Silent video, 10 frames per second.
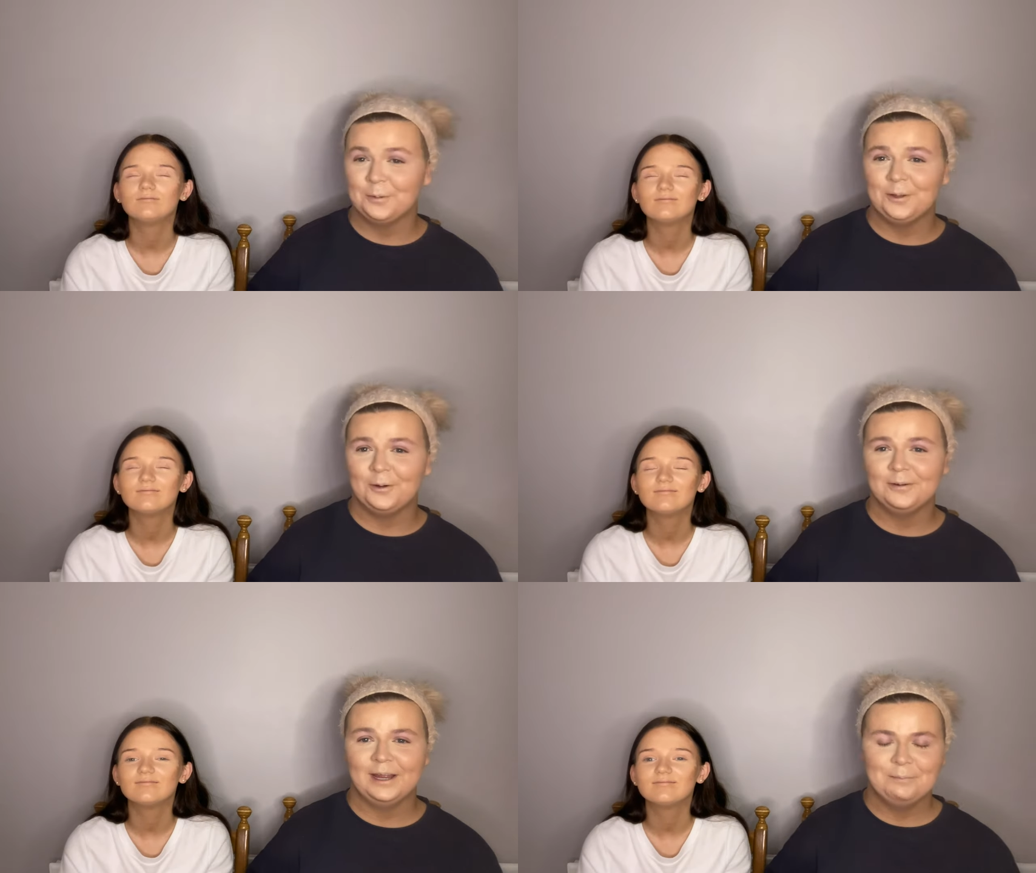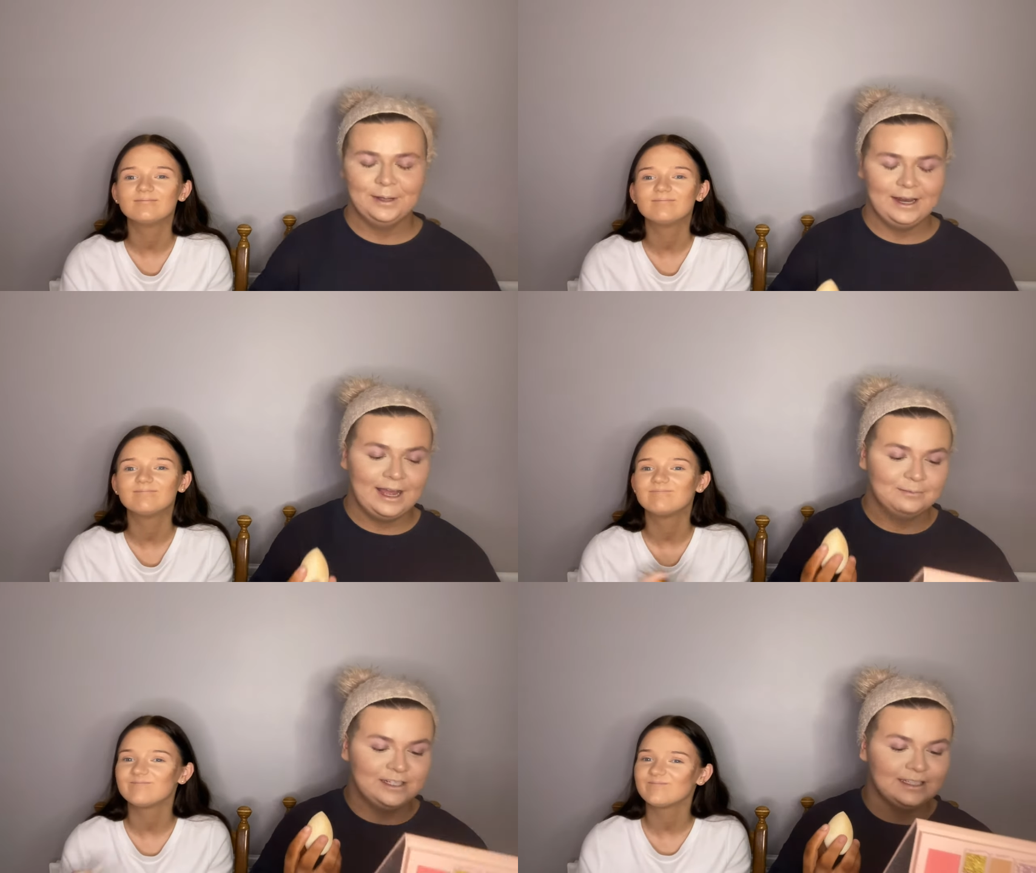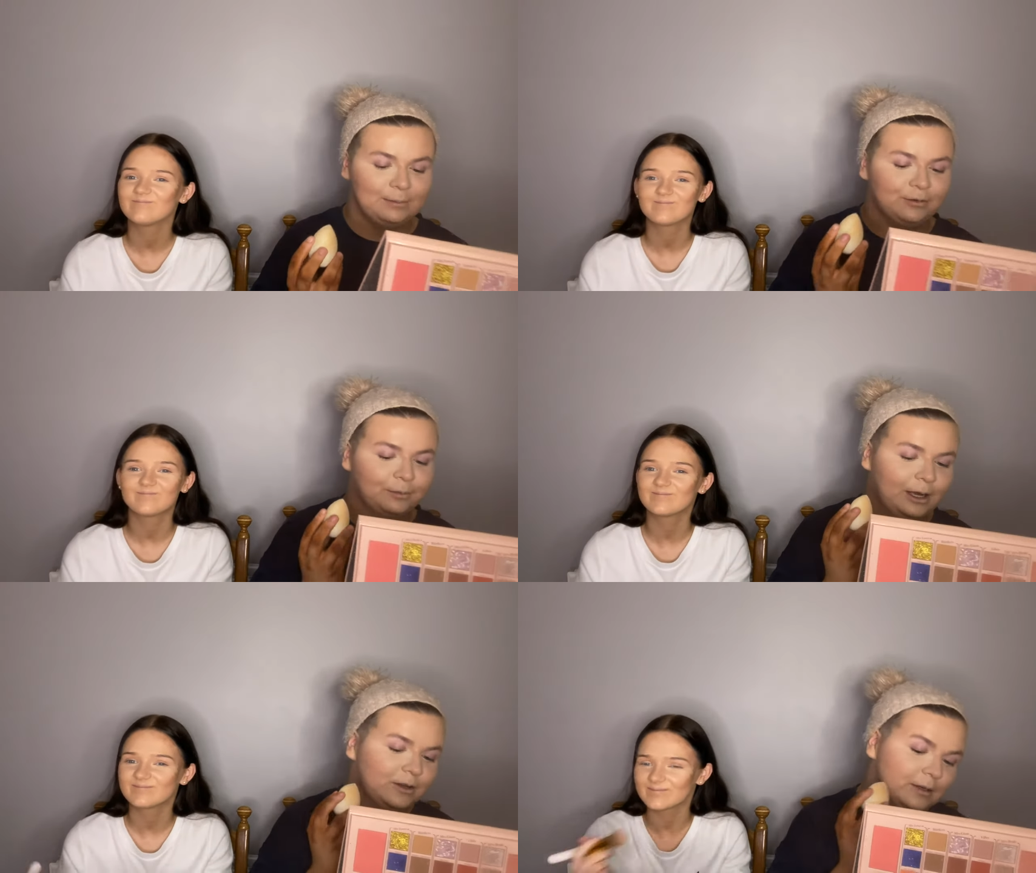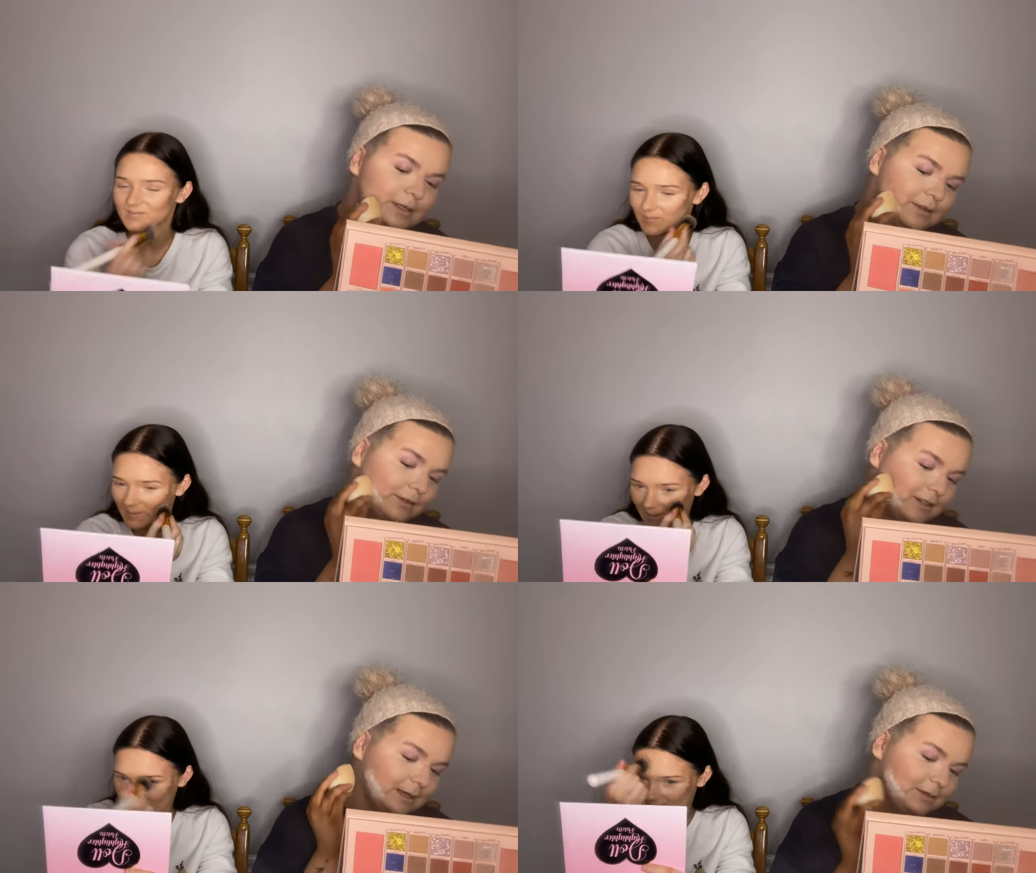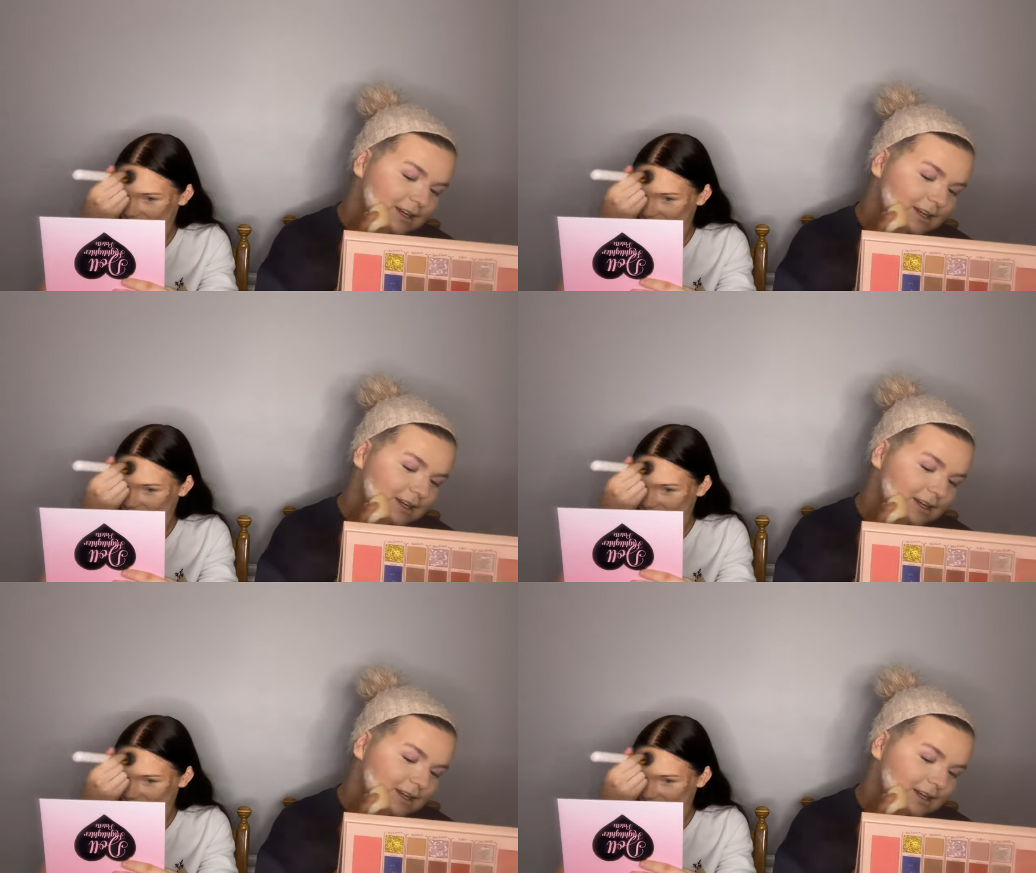Speaker 1: young, right? But um, she slept over my house. It was the first time she